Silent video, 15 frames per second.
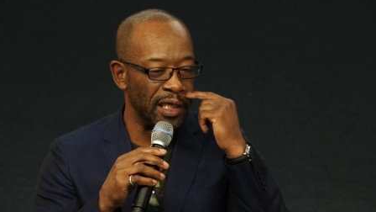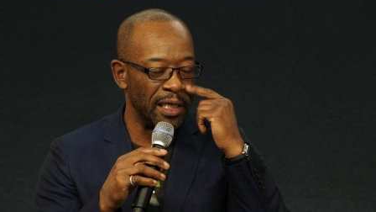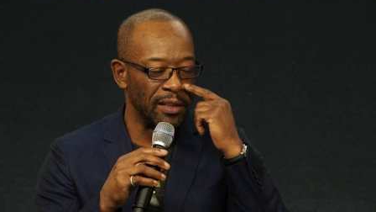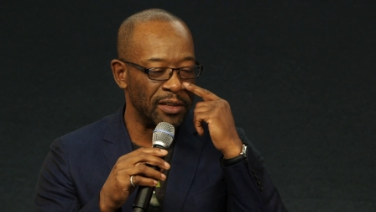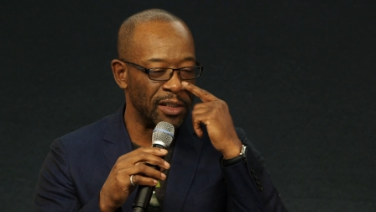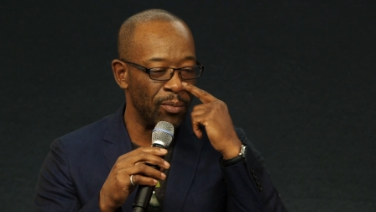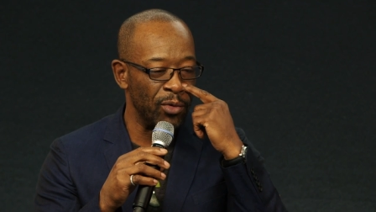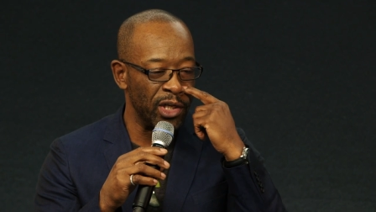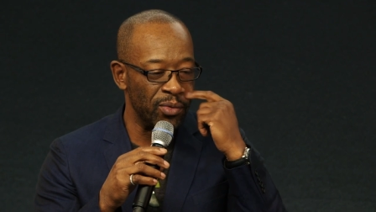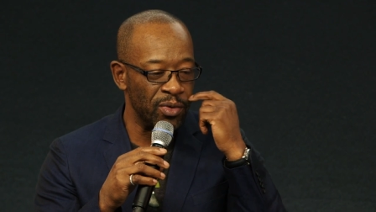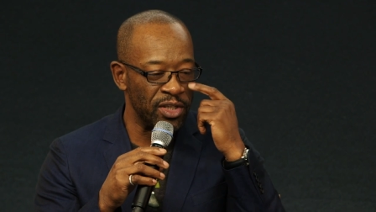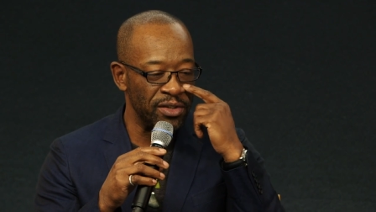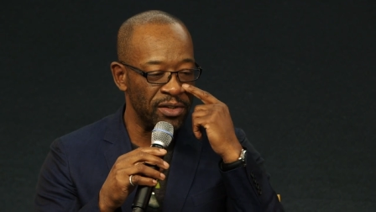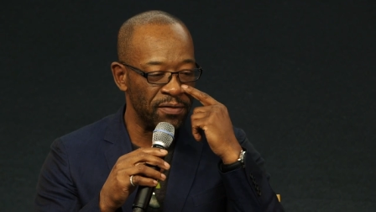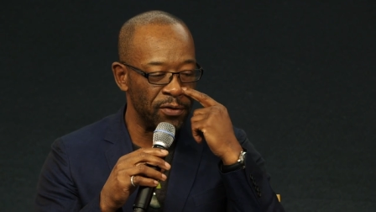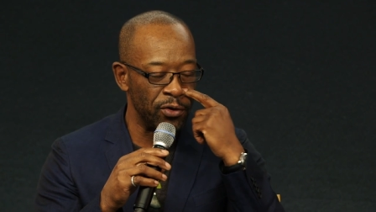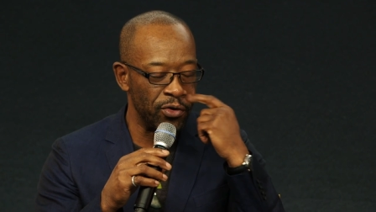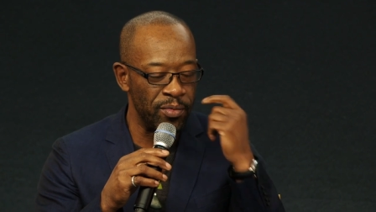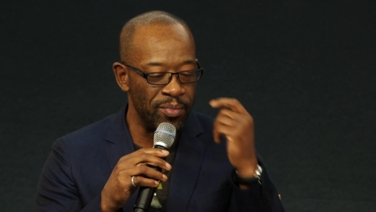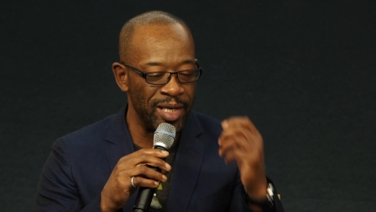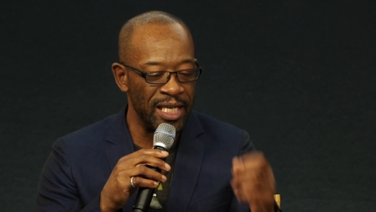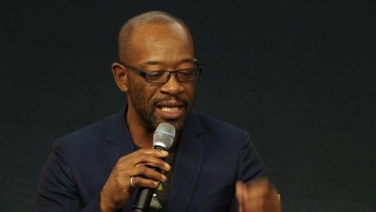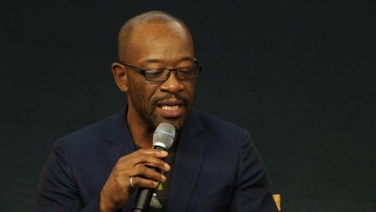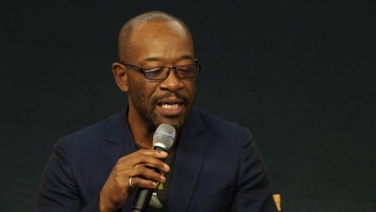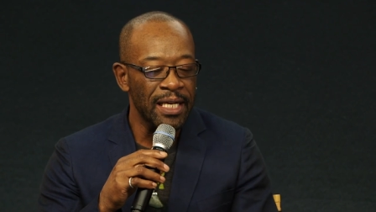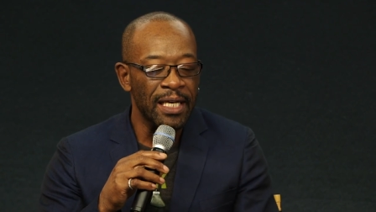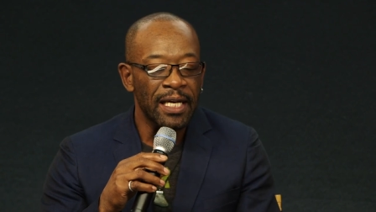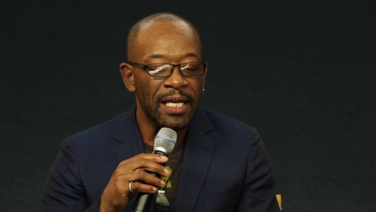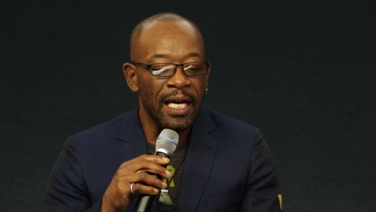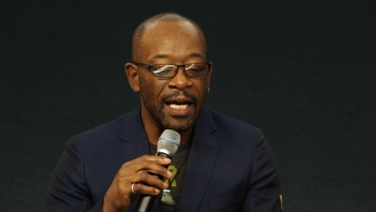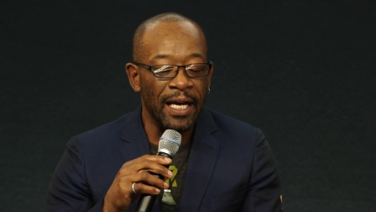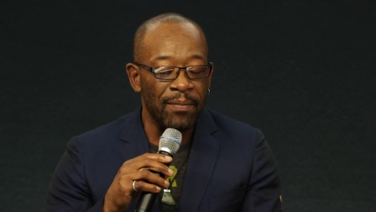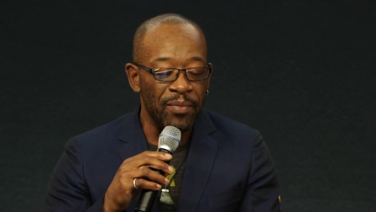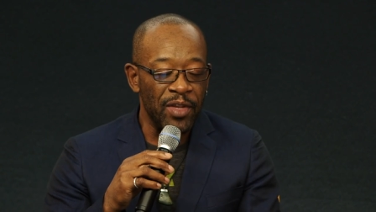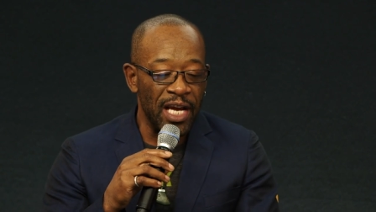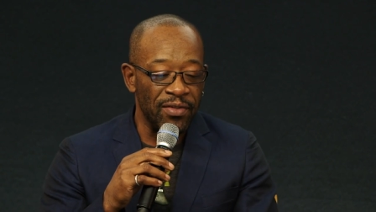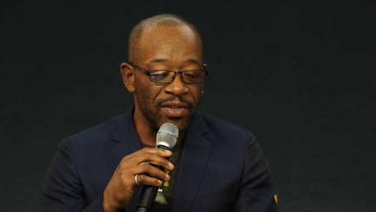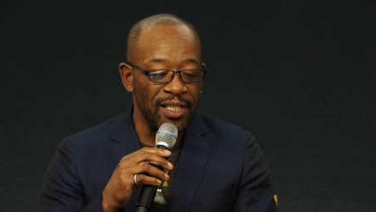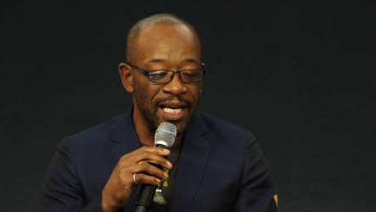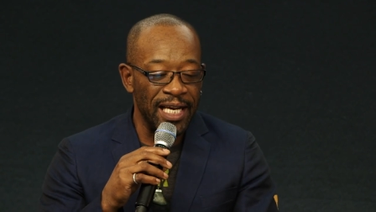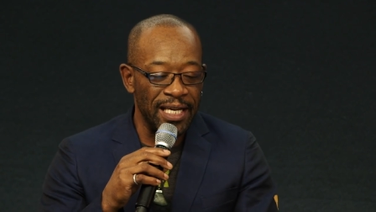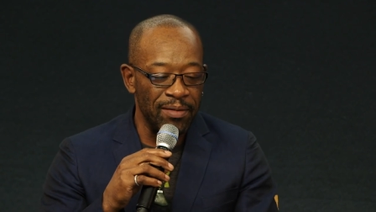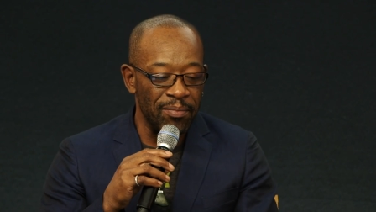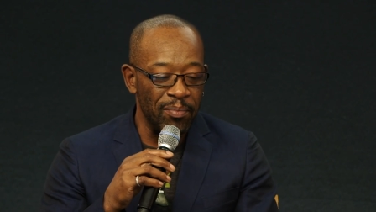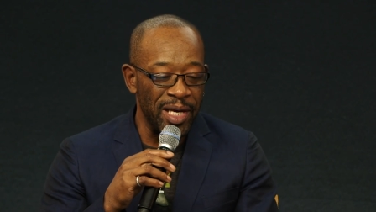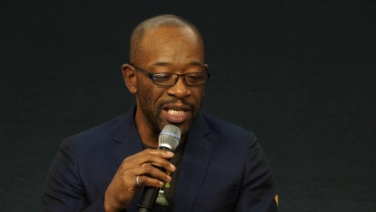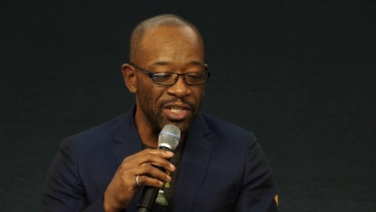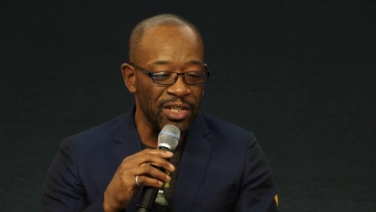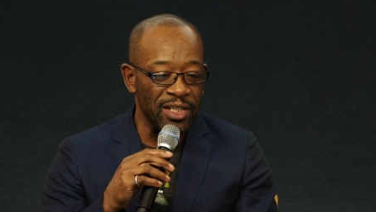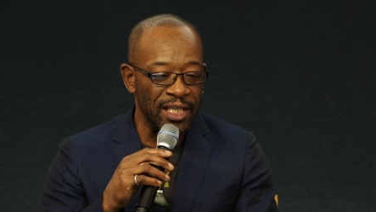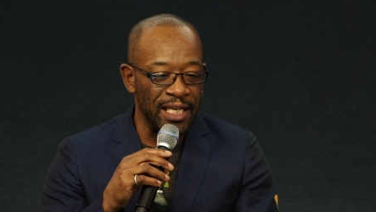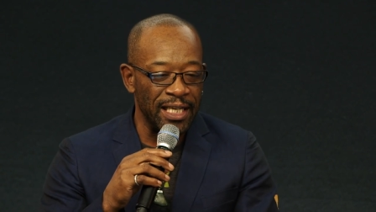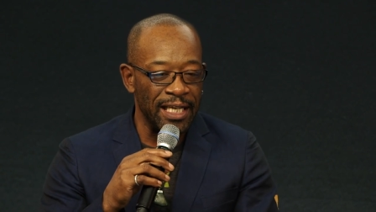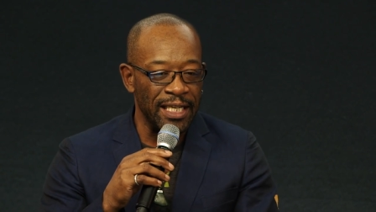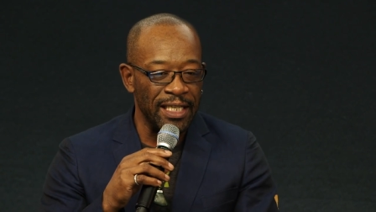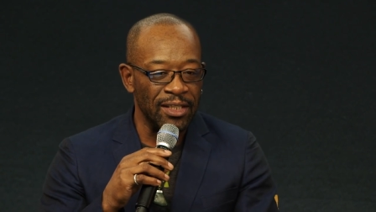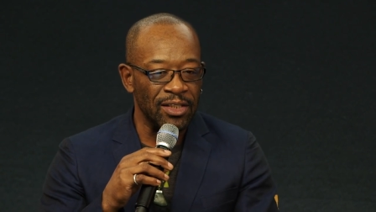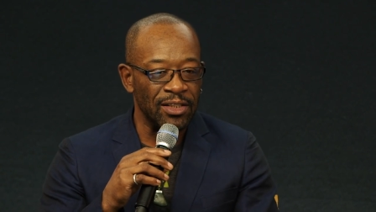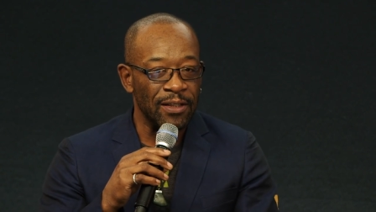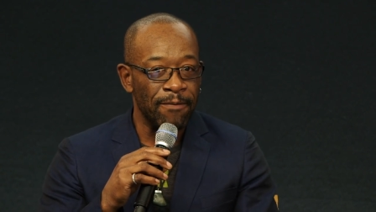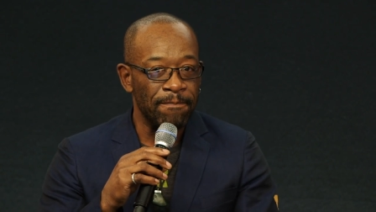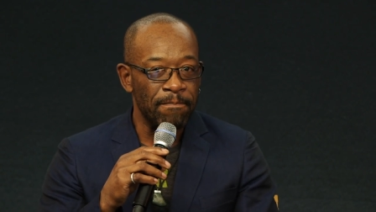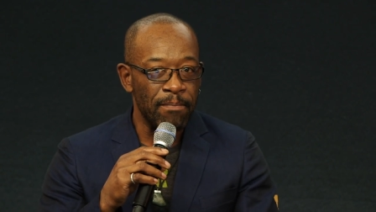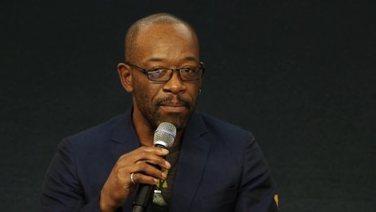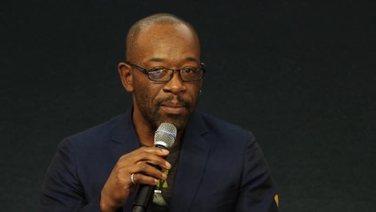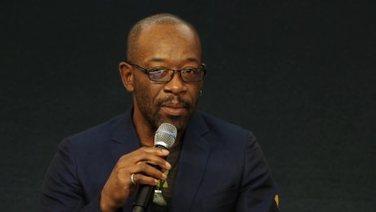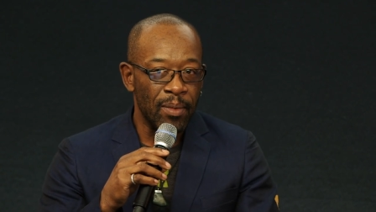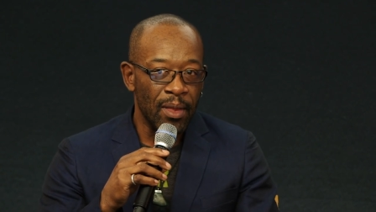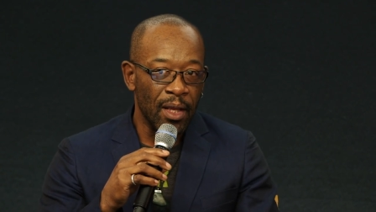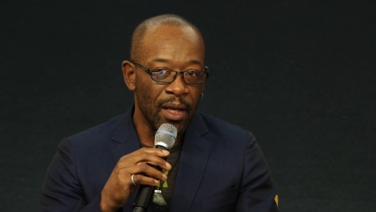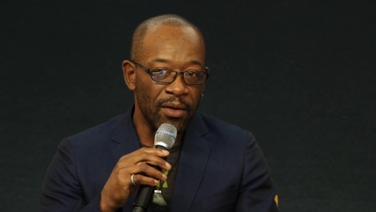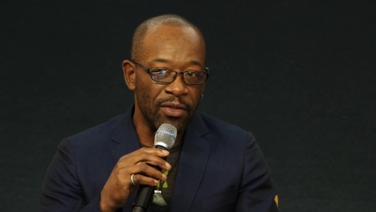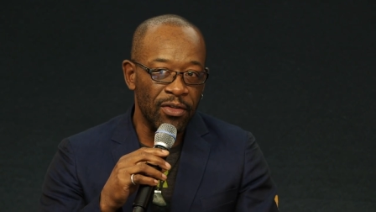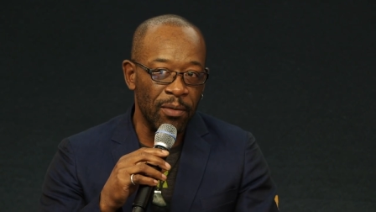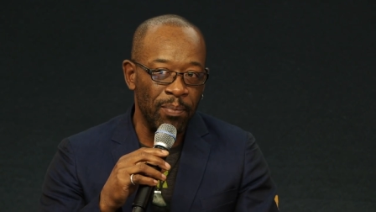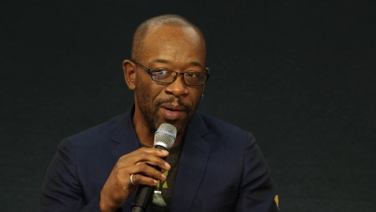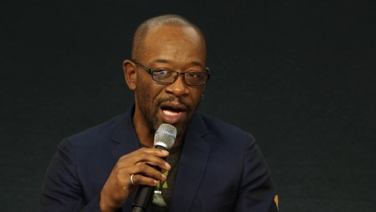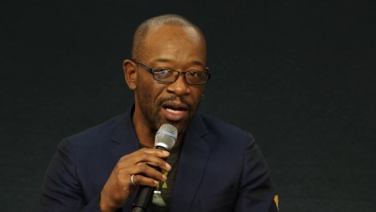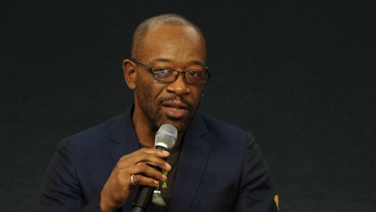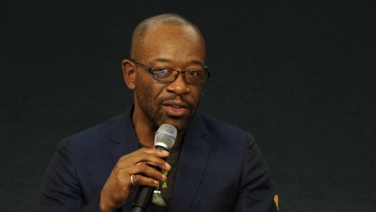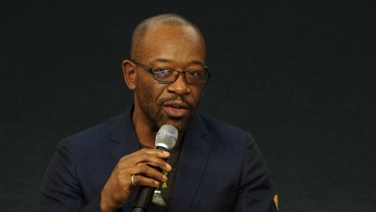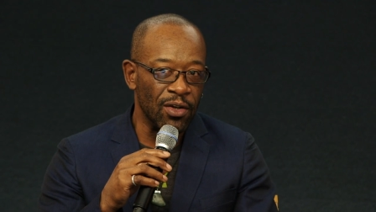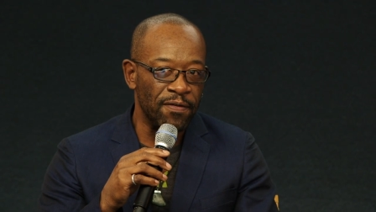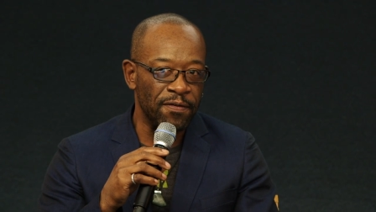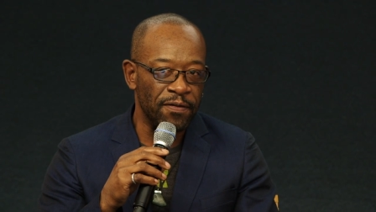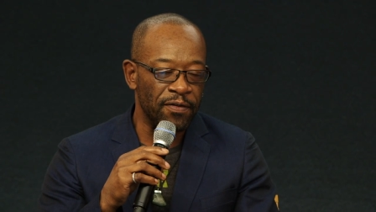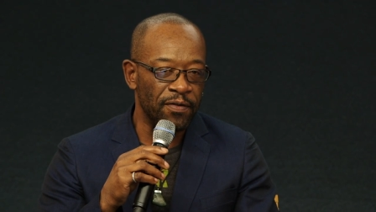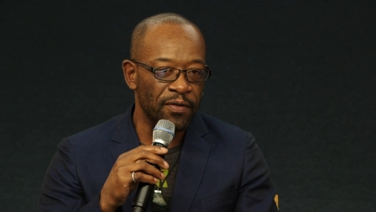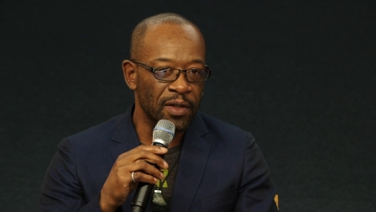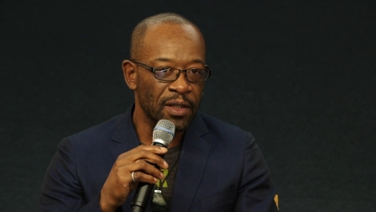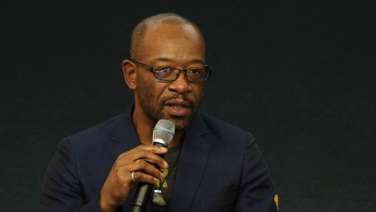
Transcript: uh someone who was interviewing me um, the other day mentioned it, is the part of